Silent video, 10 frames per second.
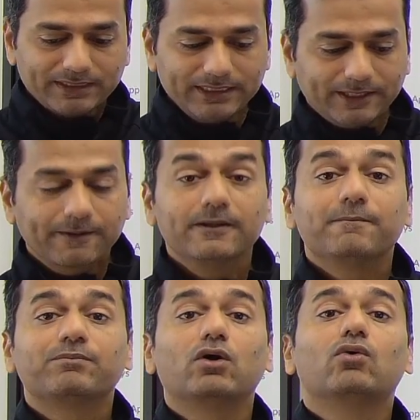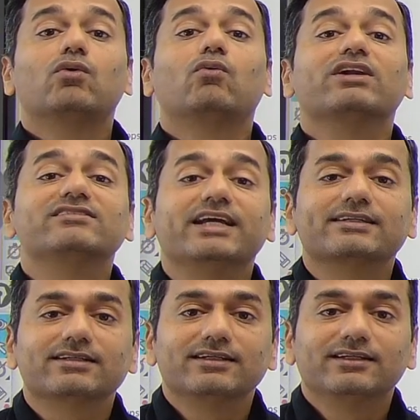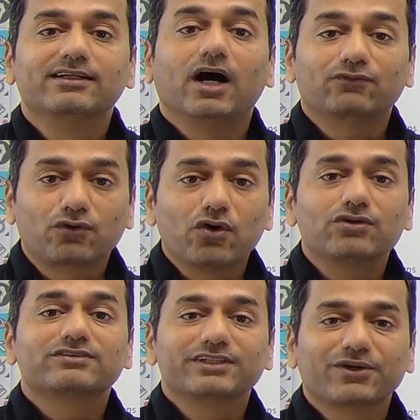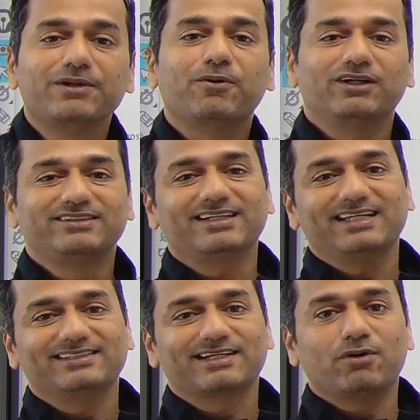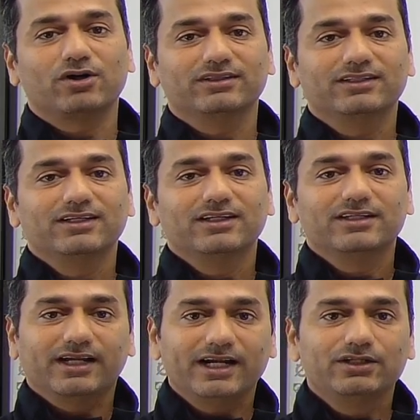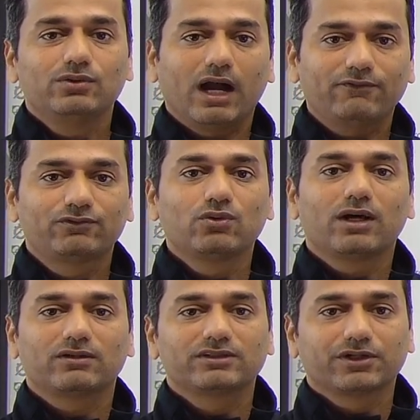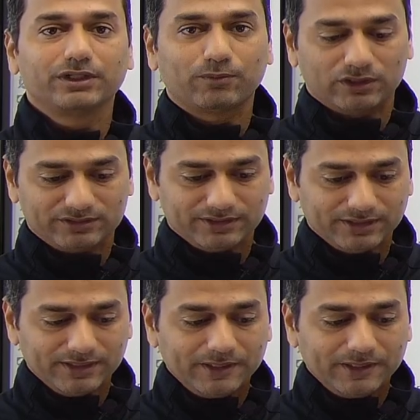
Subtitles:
clear? Now, what is next? Of course, security policy, guys. Come on, right? You have to allow the security policy.